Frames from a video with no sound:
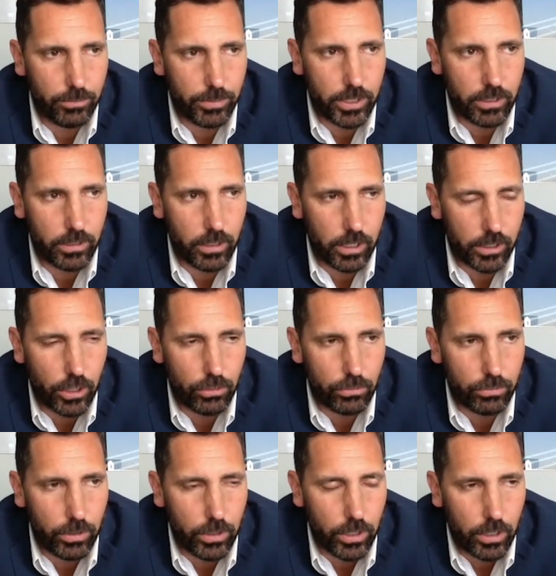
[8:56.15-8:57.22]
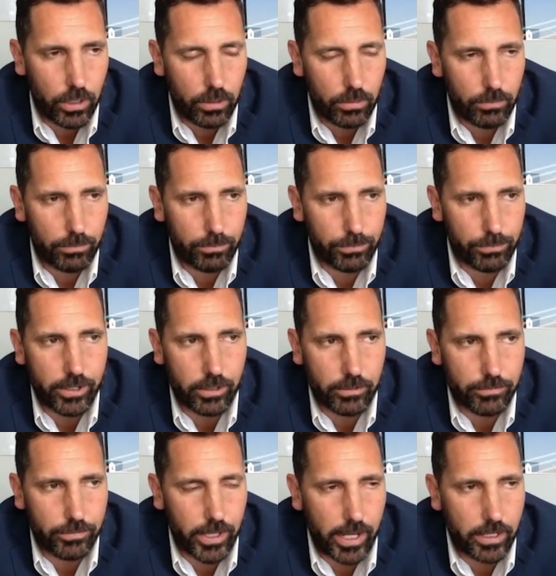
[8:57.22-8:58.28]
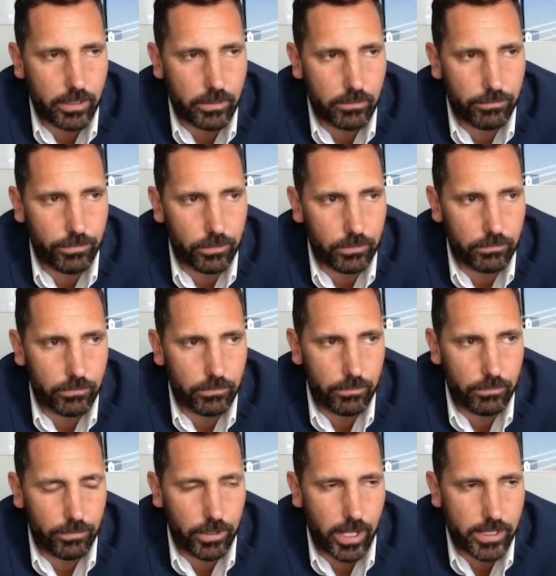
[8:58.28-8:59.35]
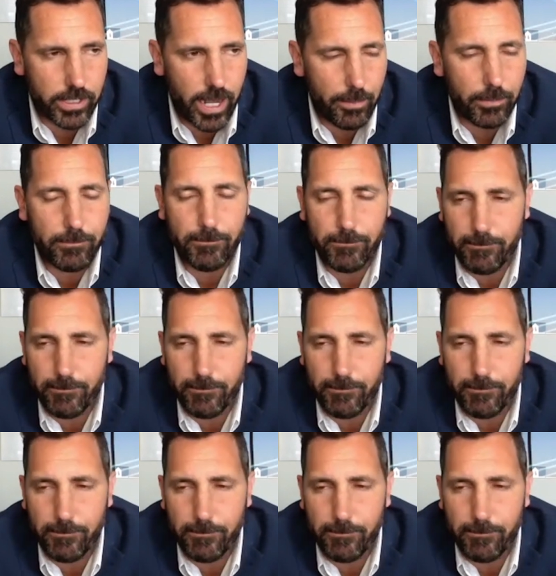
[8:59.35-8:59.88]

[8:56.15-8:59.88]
be a no-brainer for that to happen.